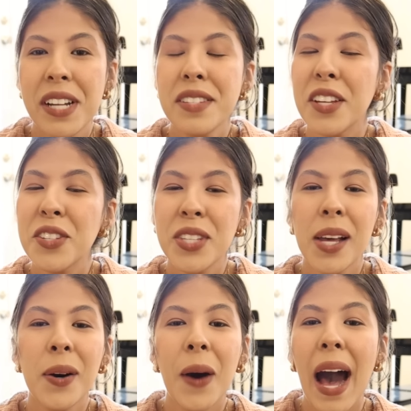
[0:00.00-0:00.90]
friends, so
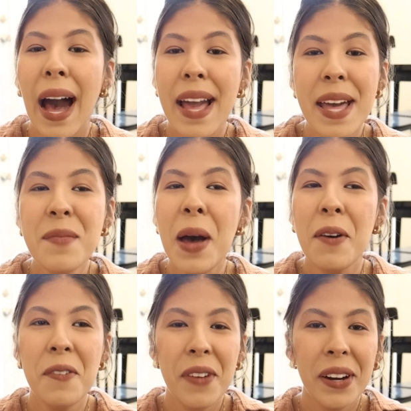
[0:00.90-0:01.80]
I am
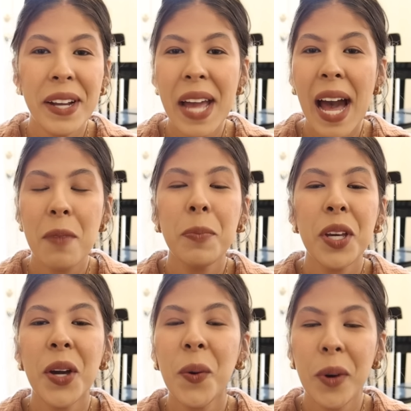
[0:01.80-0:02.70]
very
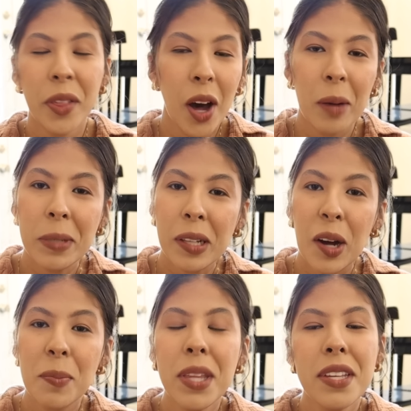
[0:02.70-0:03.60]
happy with Hobby
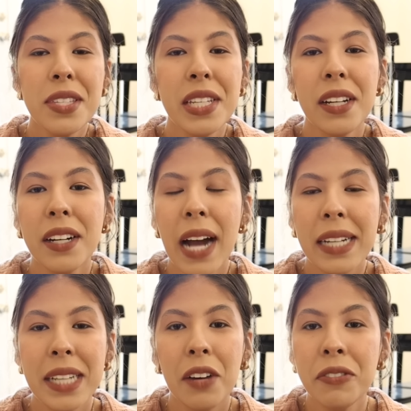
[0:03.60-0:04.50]
Lobby this year.
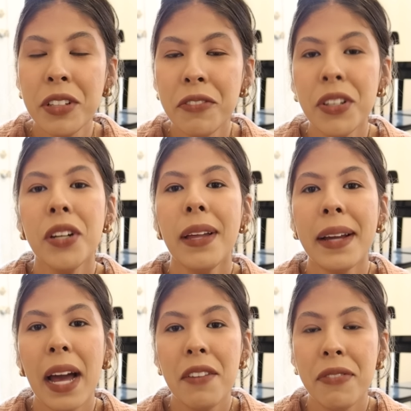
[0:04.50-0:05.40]
I definitely feel
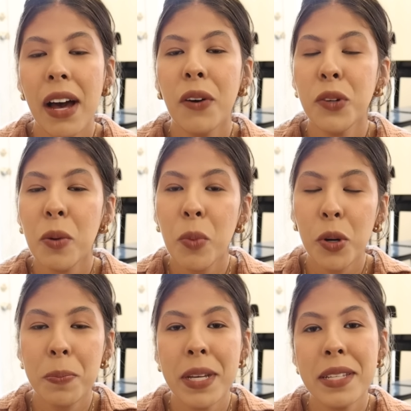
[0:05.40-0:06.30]
like I found
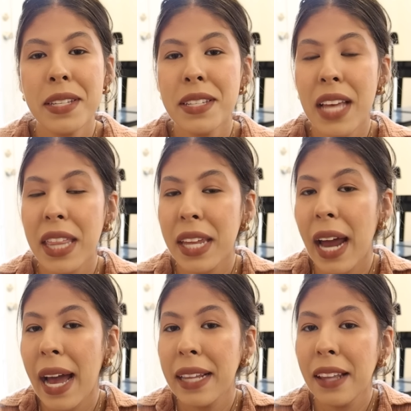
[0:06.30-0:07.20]
more pieces that
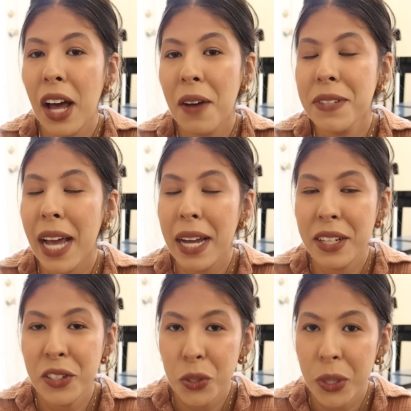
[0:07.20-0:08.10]
I loved
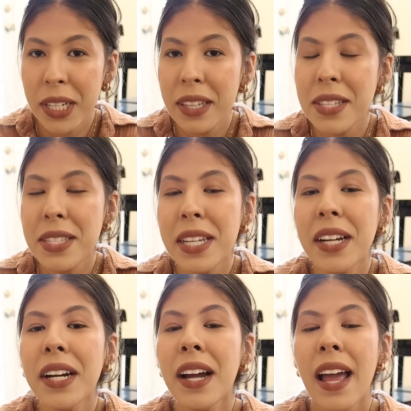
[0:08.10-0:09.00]
and enjoyed this
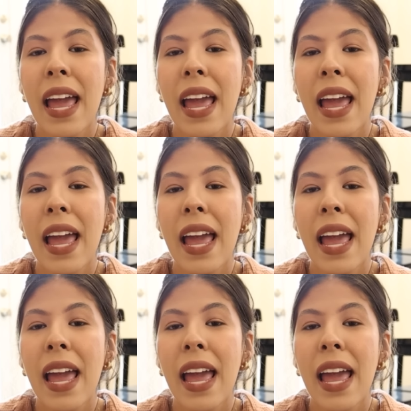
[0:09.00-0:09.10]
year